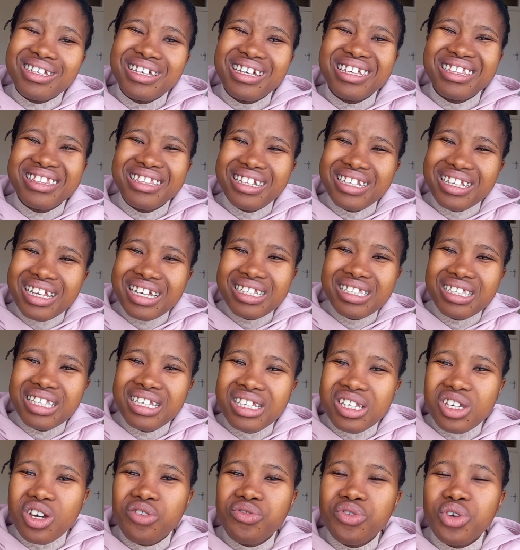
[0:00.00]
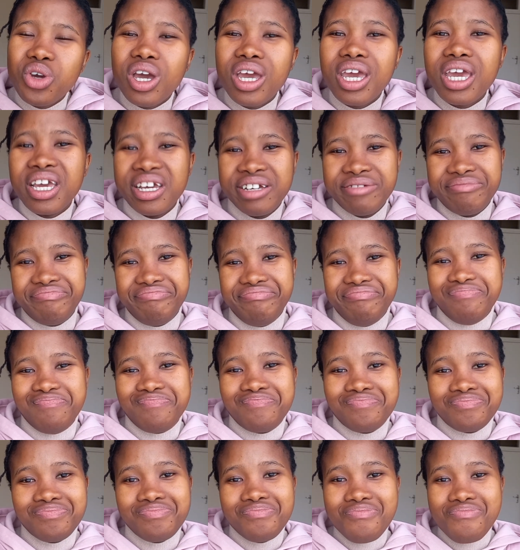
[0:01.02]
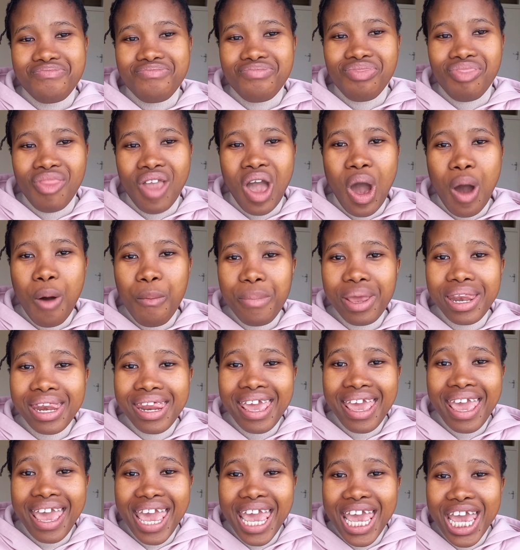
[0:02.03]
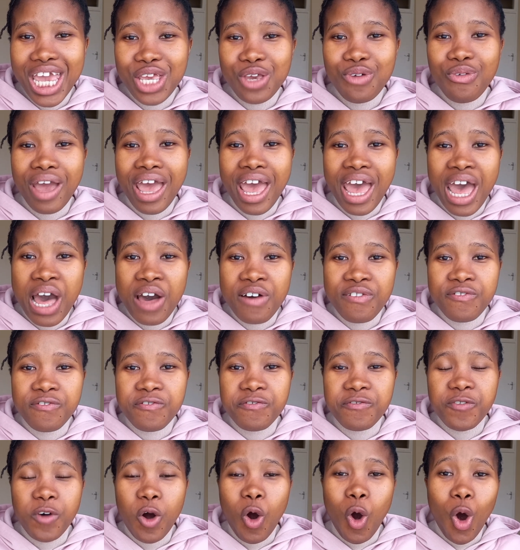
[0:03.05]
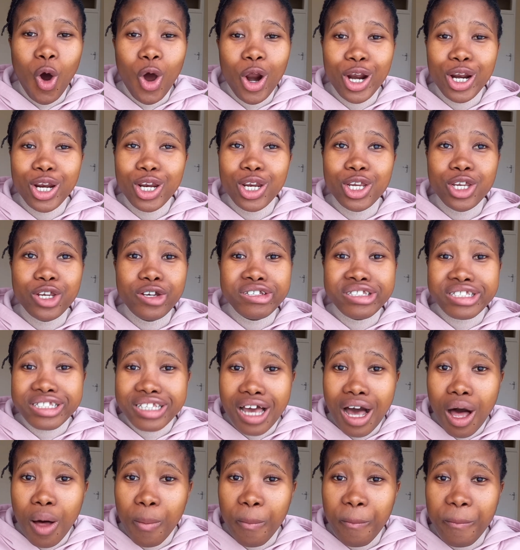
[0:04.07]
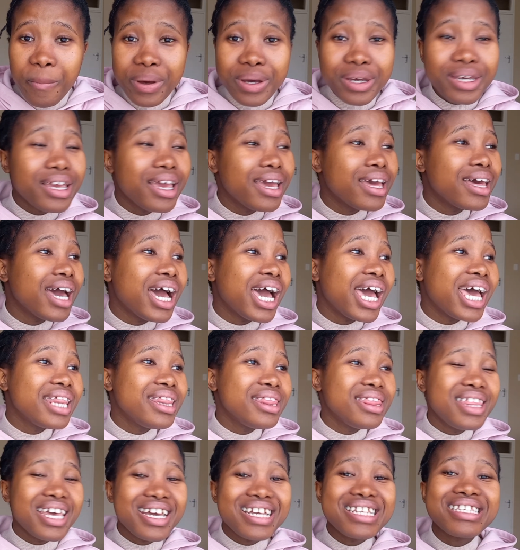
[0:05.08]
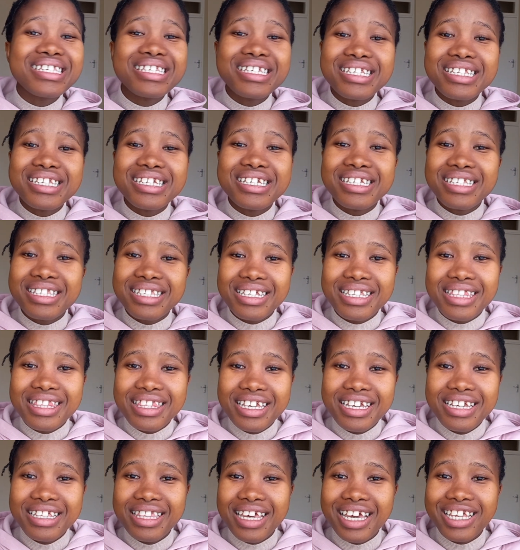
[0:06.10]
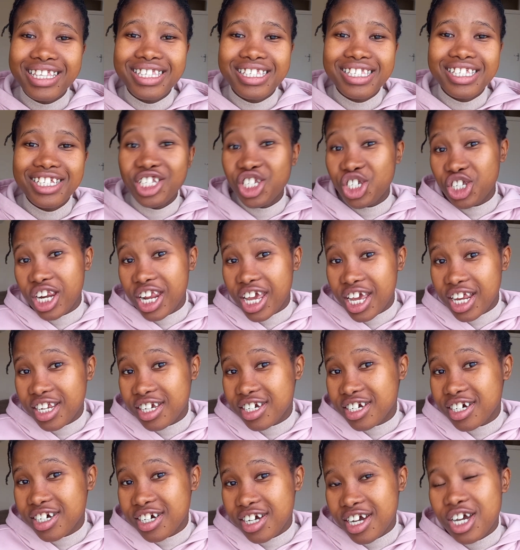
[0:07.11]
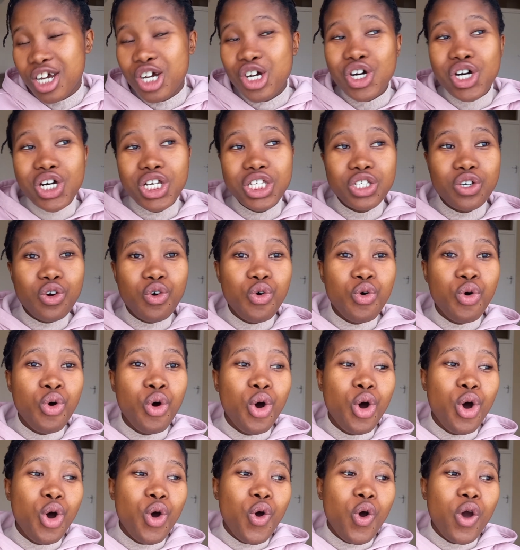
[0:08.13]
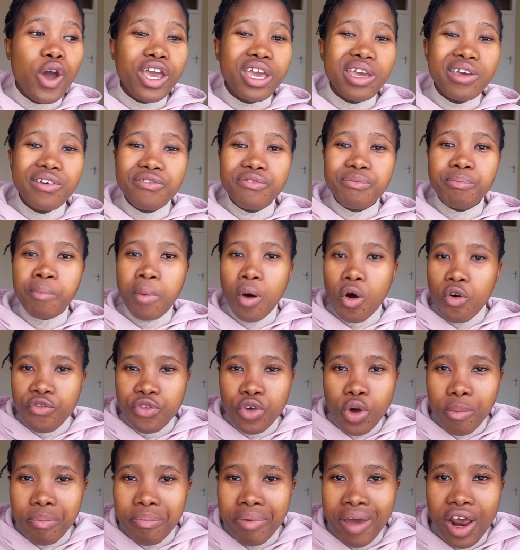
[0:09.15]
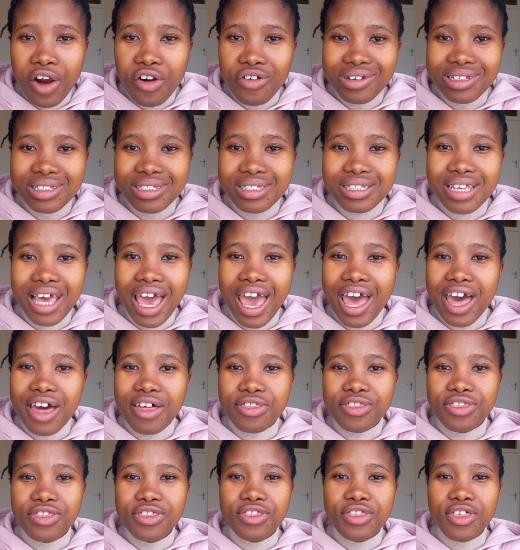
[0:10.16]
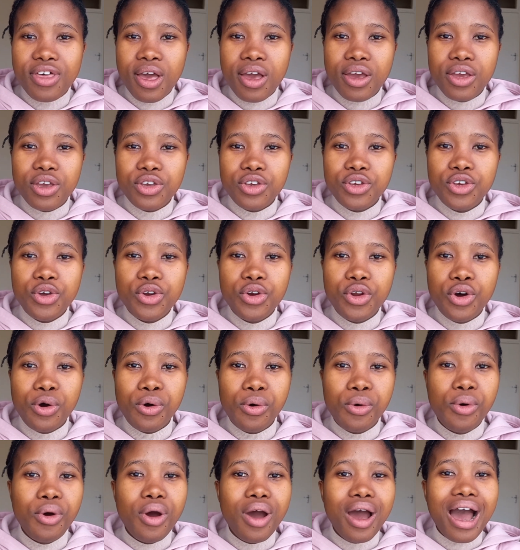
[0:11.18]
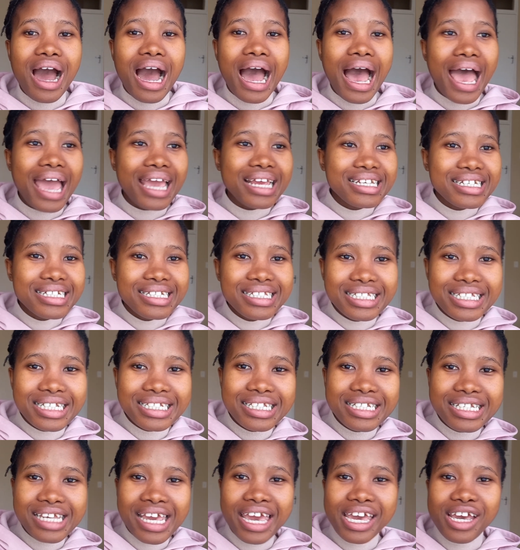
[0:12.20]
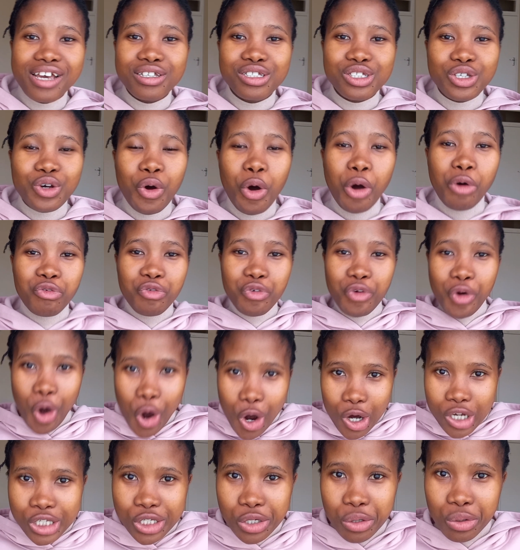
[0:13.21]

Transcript: the density of your hair, how many hair you have on your scalp. And density is a thing that's genetic. So if both your parents have high density hair, so of course you will